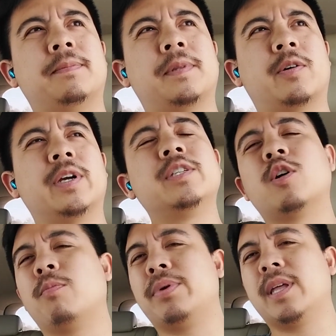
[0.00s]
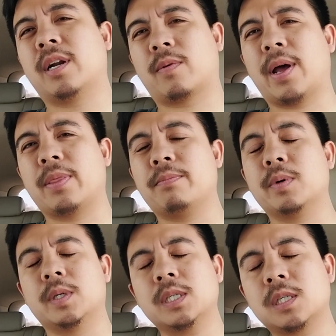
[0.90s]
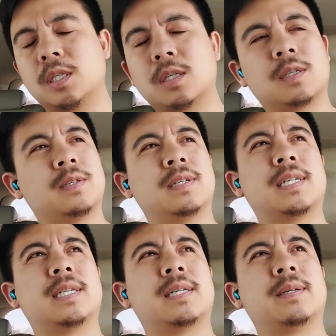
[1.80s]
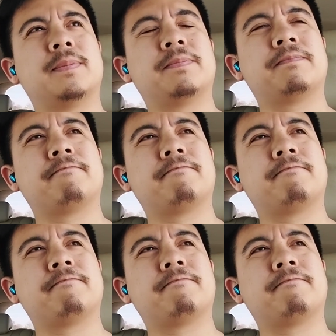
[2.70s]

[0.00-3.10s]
There is no beating around the bush. Um,